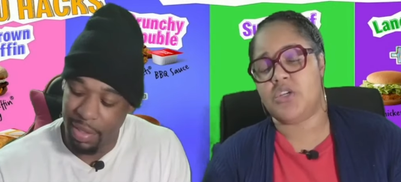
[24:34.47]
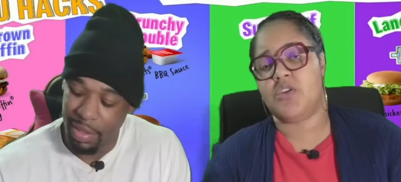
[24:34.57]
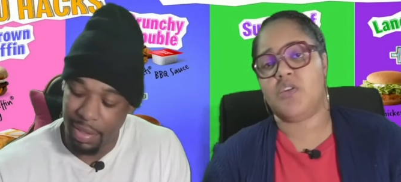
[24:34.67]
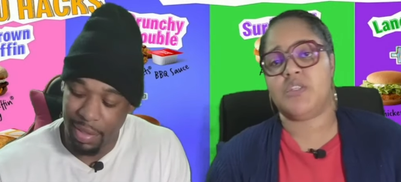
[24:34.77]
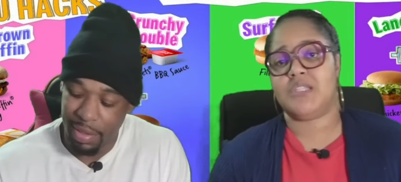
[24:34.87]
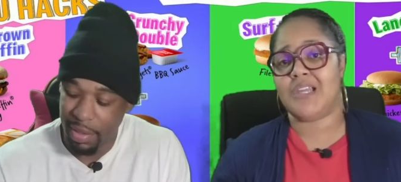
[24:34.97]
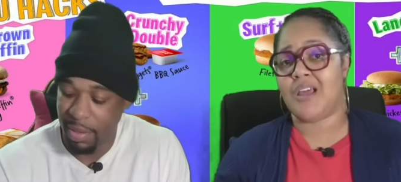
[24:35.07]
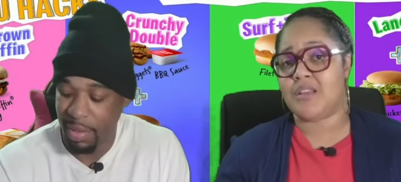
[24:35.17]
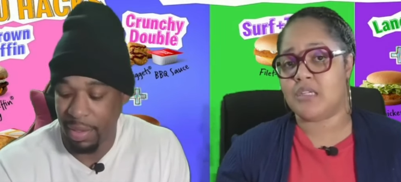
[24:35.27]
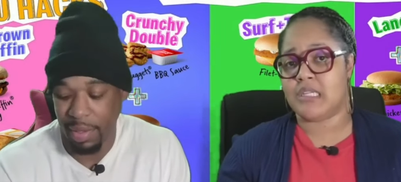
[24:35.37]
Speaker 1: you and say,
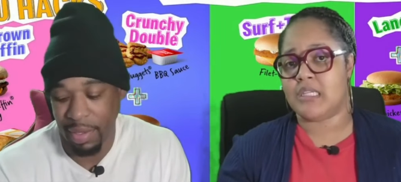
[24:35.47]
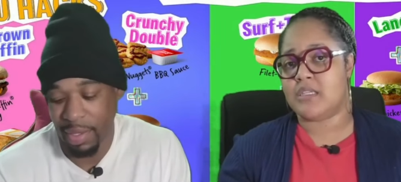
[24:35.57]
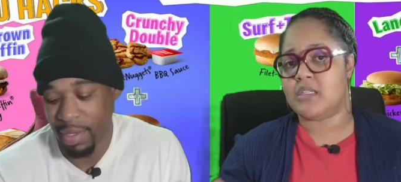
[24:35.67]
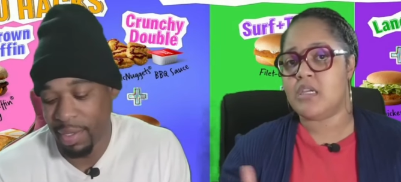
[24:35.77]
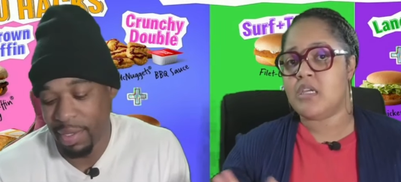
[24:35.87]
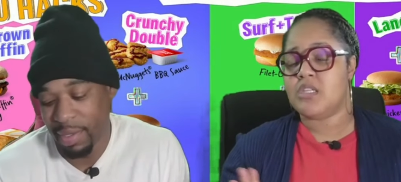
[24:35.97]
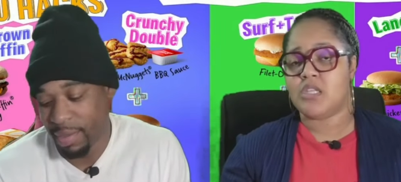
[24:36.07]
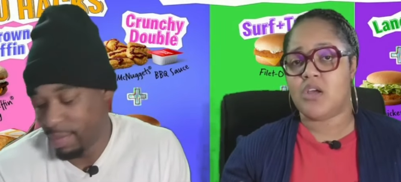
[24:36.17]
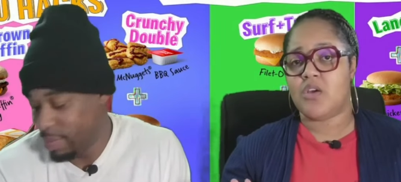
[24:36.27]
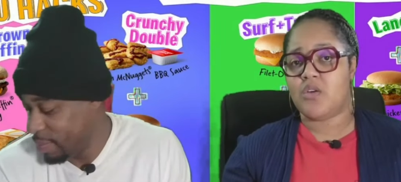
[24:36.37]
y'all look at this.
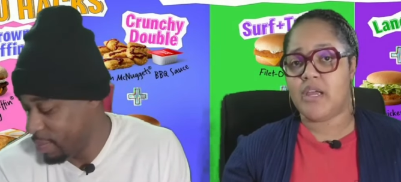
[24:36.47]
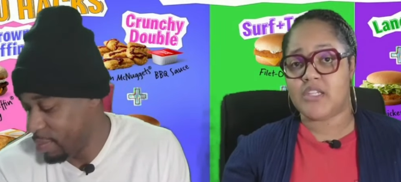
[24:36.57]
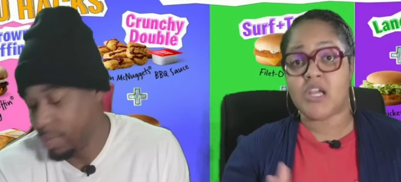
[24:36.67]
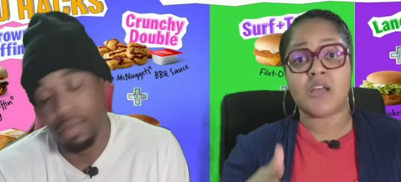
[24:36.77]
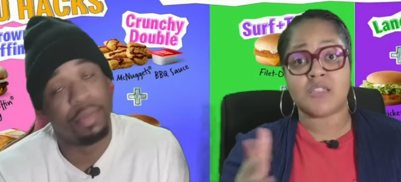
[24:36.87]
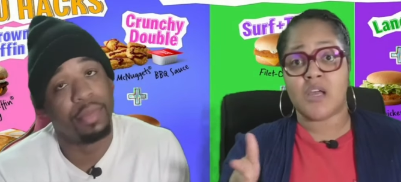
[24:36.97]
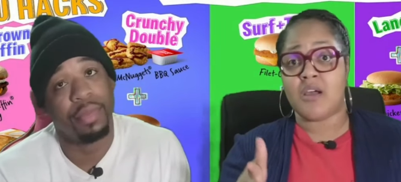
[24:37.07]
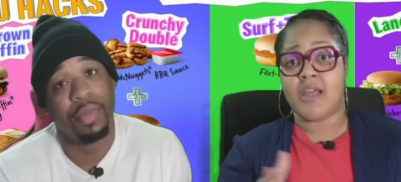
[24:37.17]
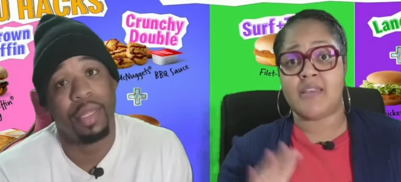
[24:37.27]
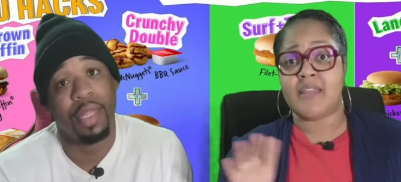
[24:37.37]
So as y'all
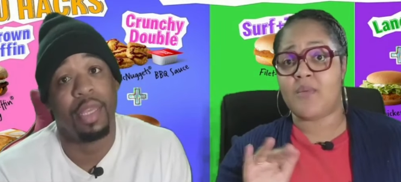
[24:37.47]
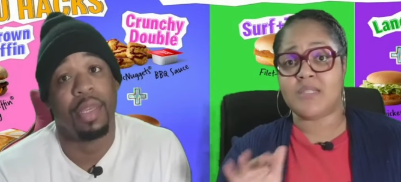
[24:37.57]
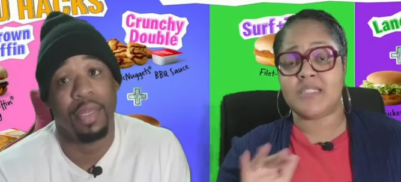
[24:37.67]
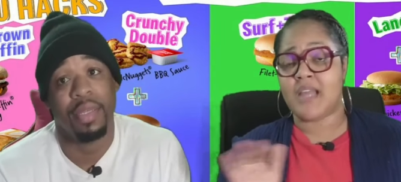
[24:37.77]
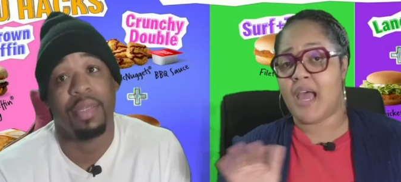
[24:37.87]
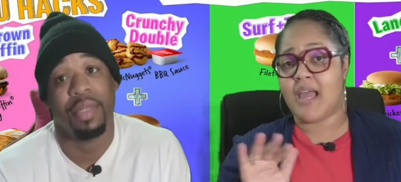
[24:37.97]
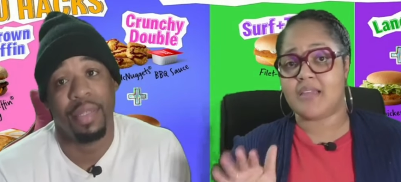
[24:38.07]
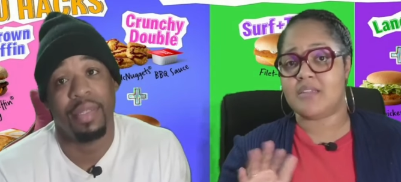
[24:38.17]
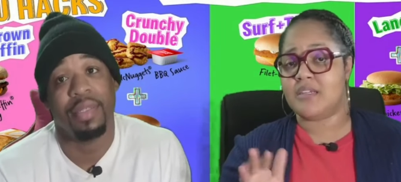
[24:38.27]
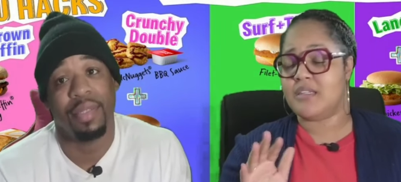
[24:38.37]
saw it, that was not
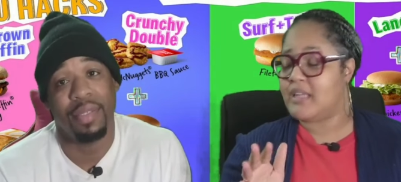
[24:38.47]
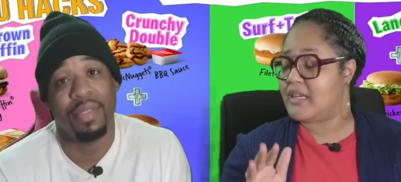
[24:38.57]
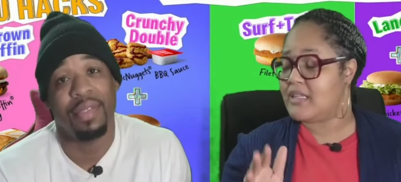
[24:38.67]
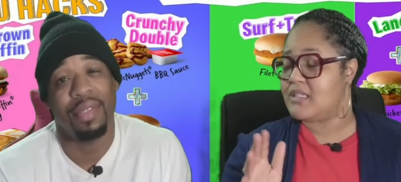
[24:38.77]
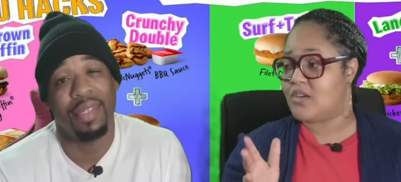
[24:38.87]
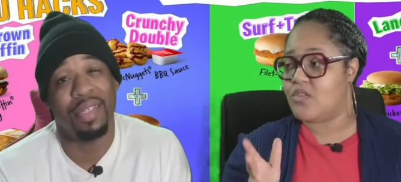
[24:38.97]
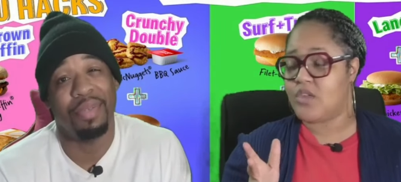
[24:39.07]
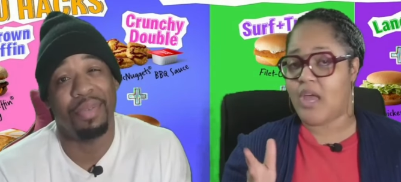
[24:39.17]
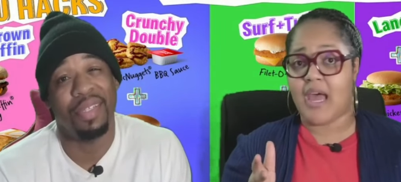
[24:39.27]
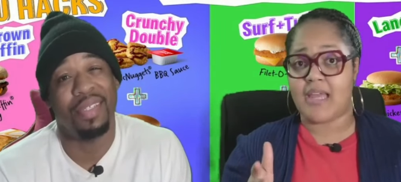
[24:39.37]
good lettuce. So
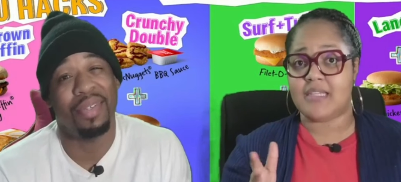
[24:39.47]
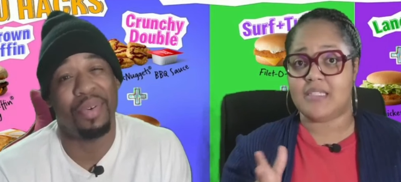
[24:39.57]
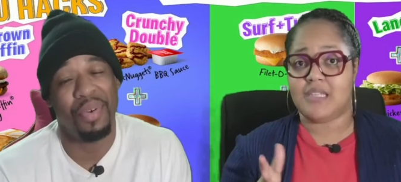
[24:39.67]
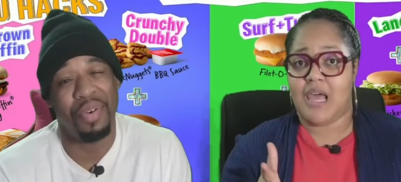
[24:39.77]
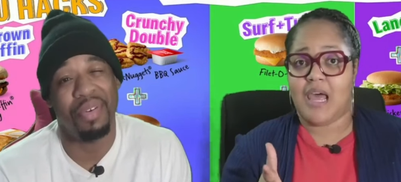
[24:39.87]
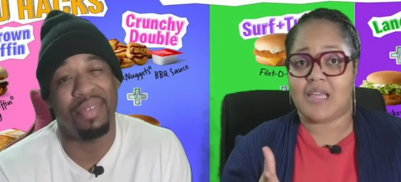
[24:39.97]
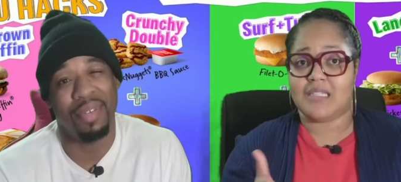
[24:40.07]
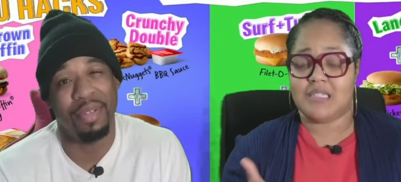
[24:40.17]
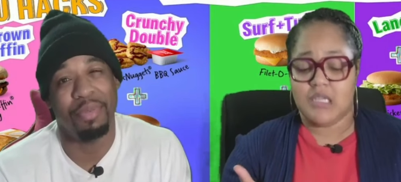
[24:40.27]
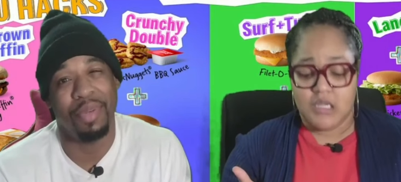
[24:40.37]
I
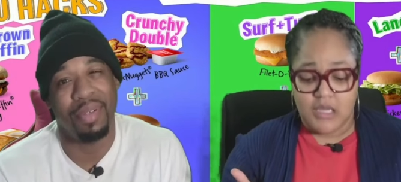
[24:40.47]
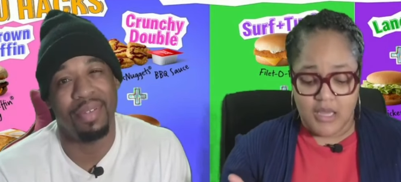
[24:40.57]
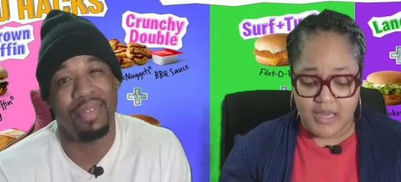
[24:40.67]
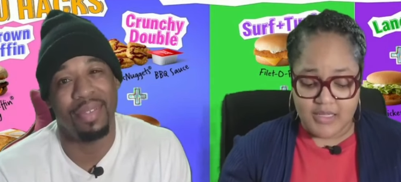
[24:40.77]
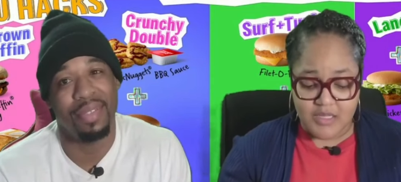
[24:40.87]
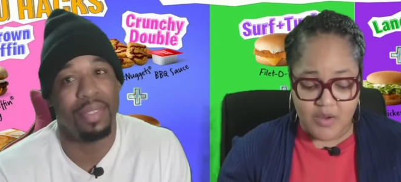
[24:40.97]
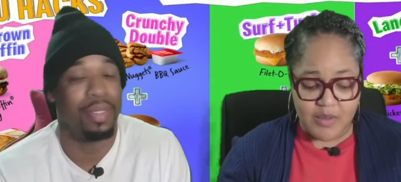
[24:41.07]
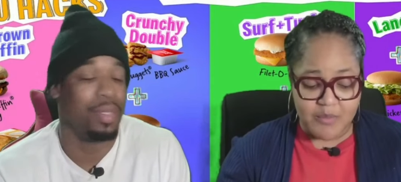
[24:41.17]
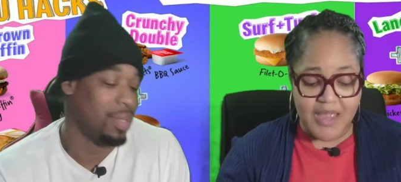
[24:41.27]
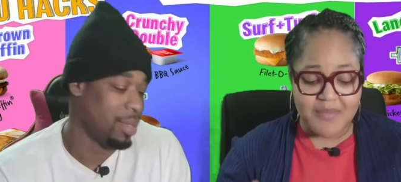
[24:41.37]
and so it
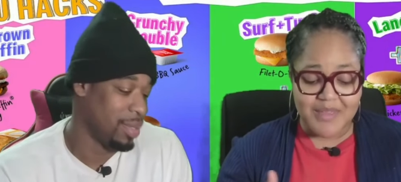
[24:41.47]
made me